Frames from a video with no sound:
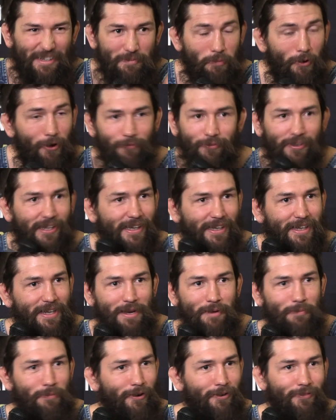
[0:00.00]
Perfect. Thanks
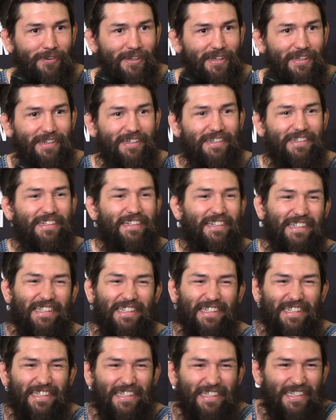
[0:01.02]
a lot. Perfect. Would
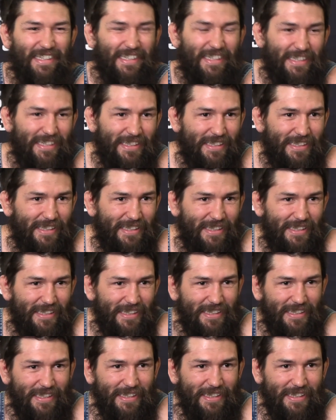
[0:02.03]
you want actual
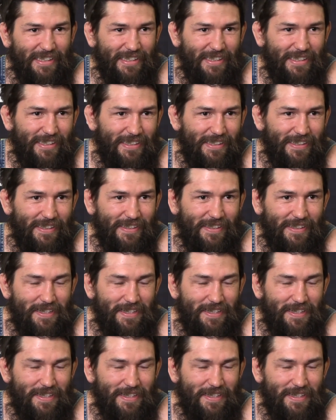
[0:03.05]
denim or just the print?